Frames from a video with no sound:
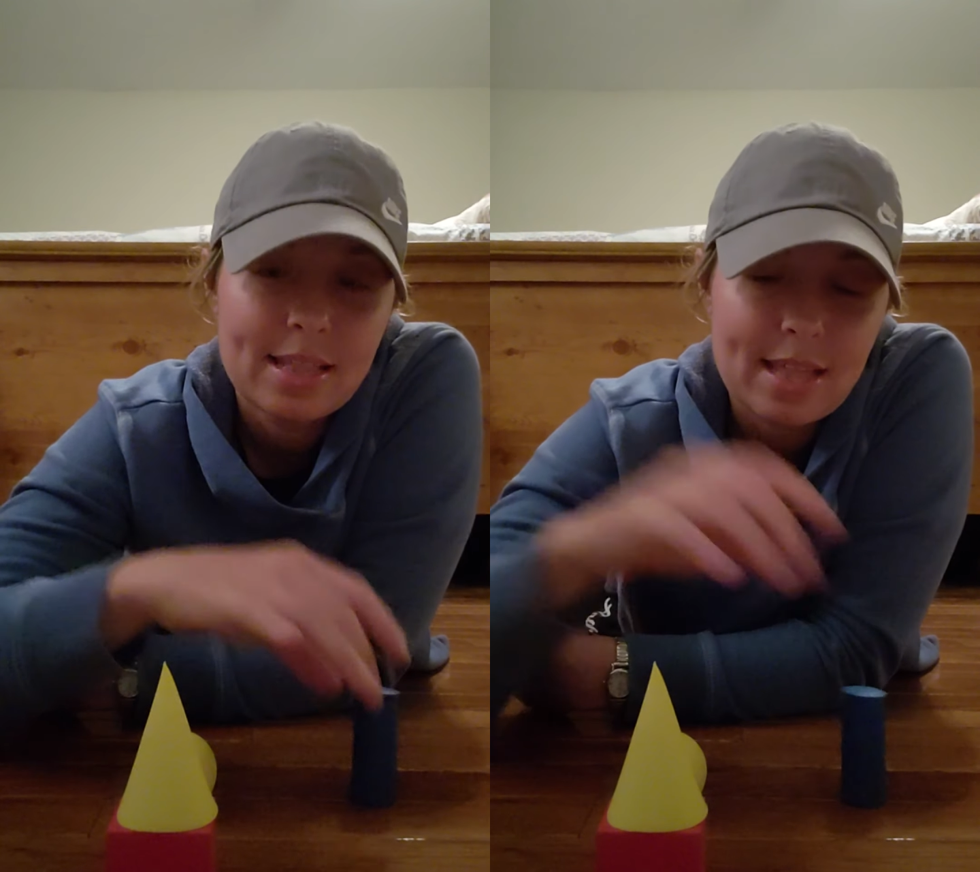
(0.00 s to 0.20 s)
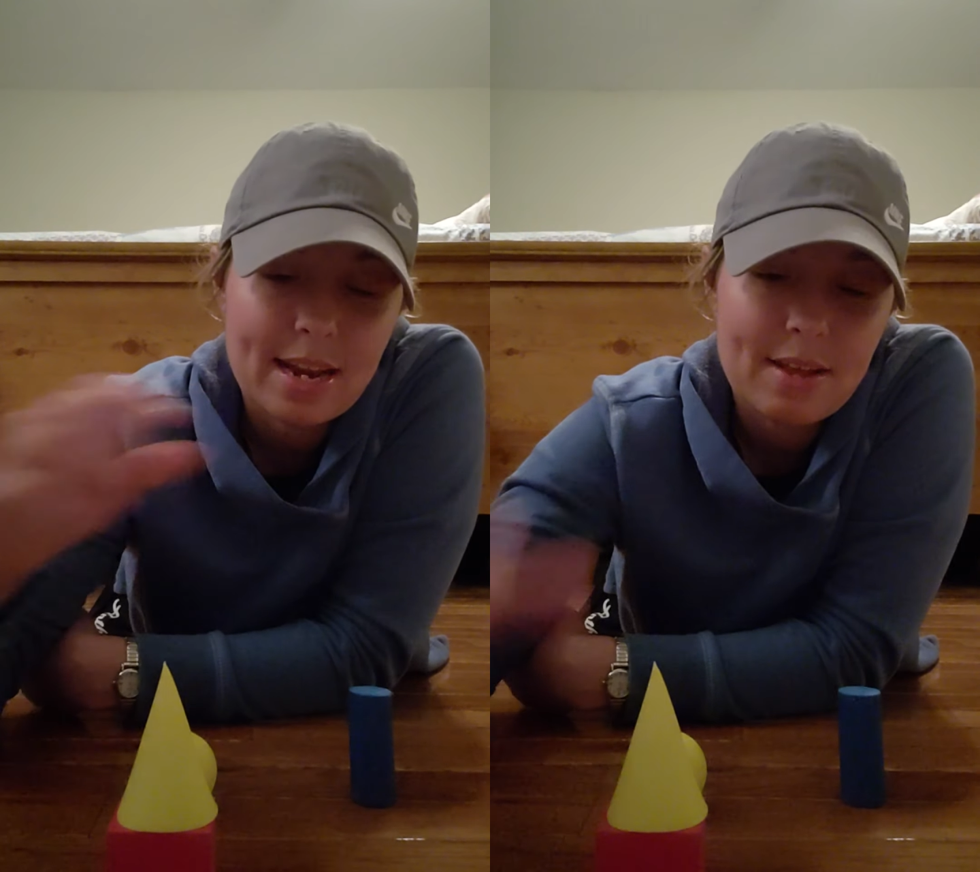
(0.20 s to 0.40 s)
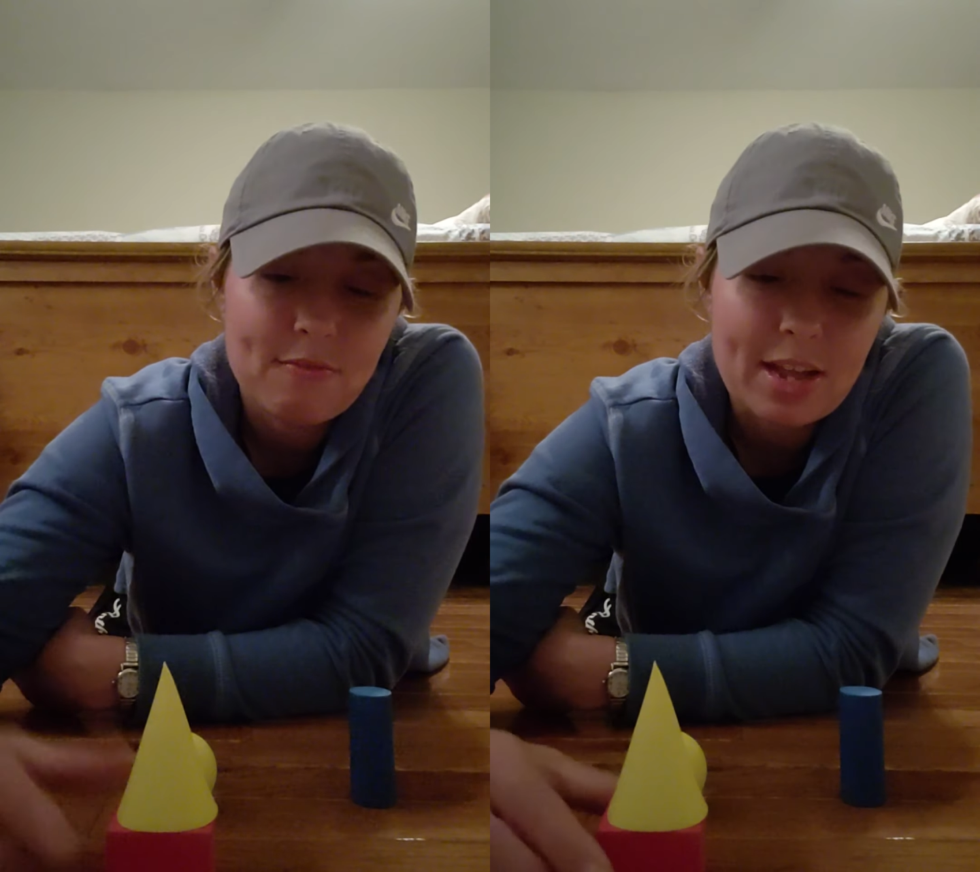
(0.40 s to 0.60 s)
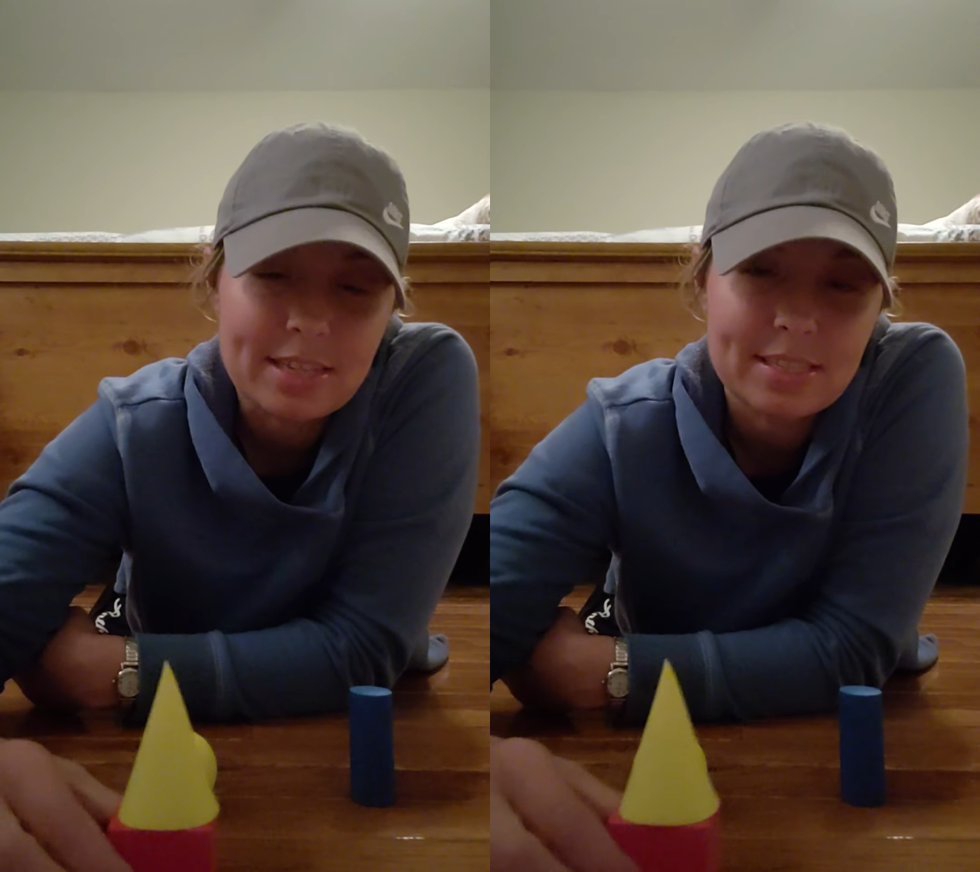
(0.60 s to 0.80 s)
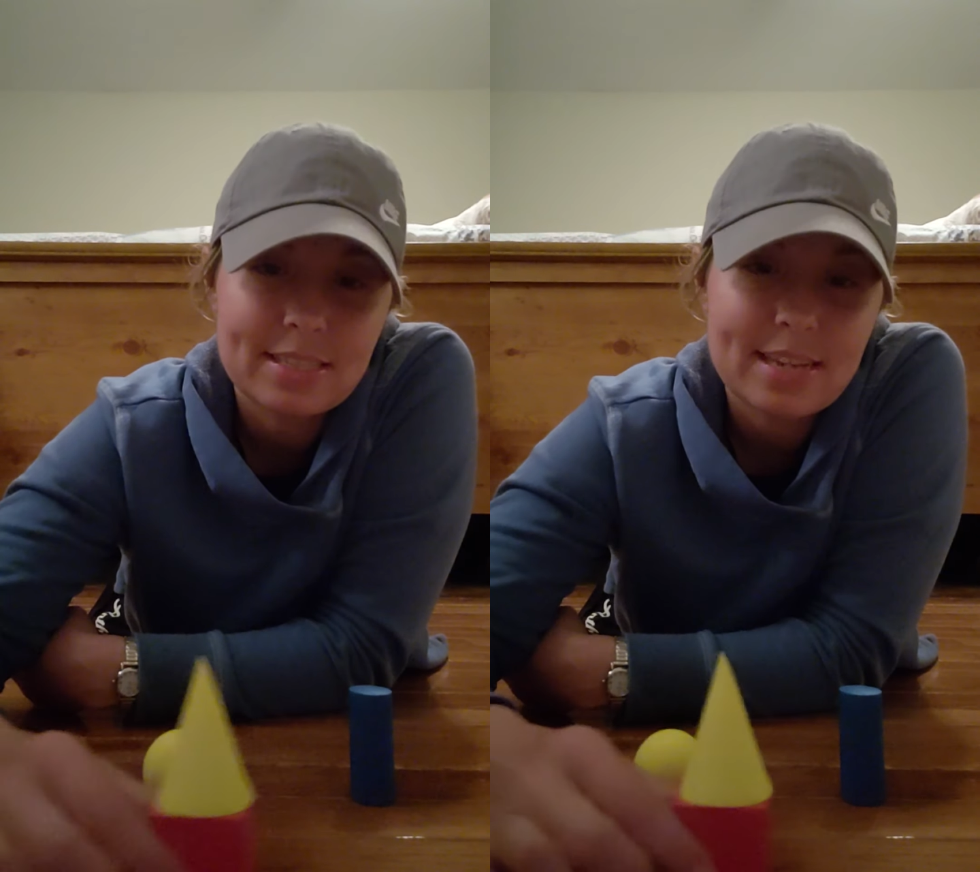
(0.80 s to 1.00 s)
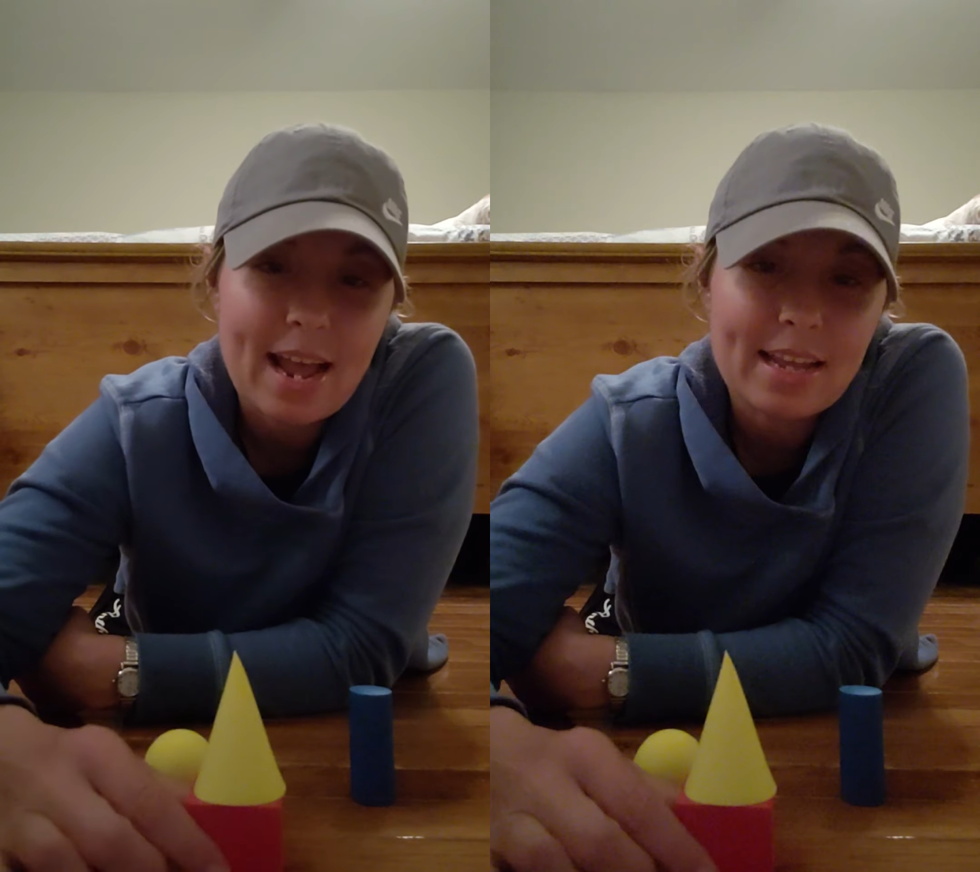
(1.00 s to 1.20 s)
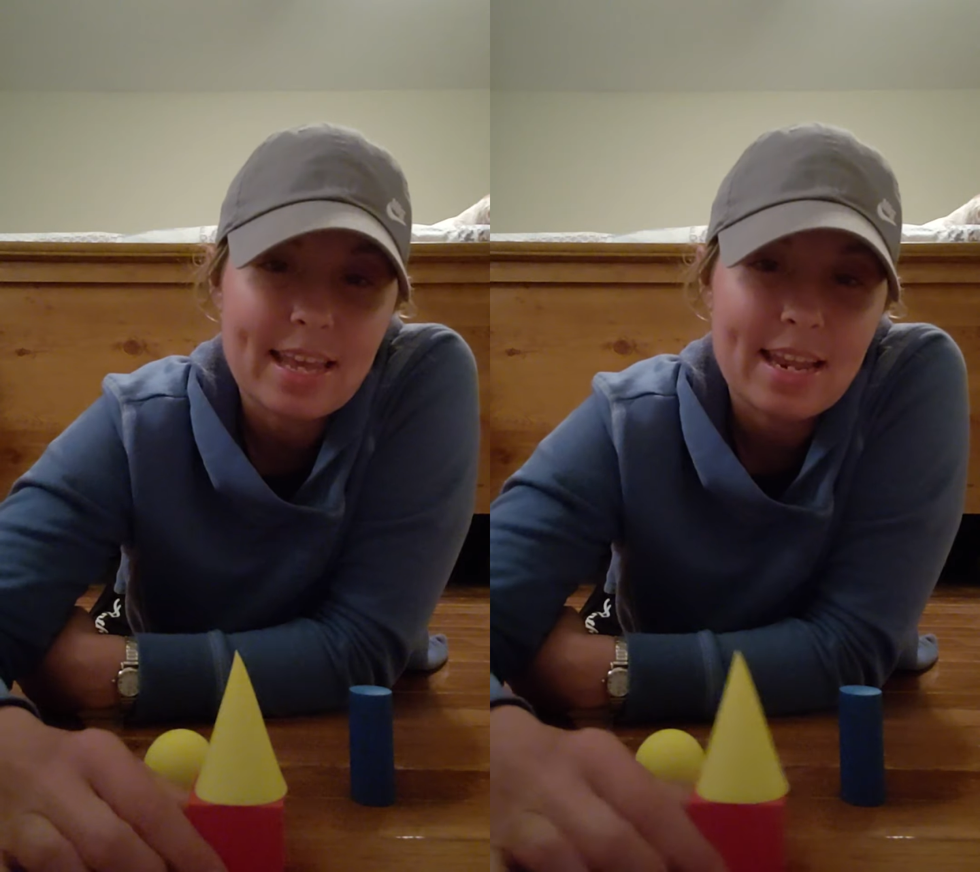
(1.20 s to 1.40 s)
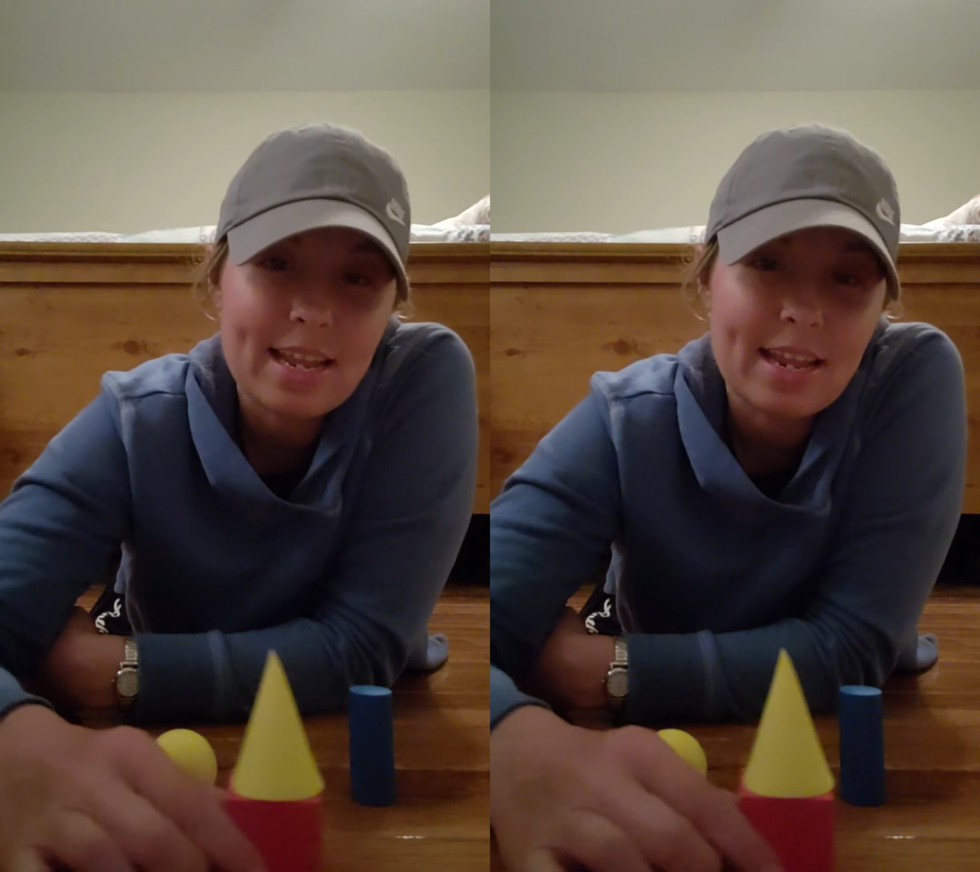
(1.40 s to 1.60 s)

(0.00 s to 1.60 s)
that if I stack it,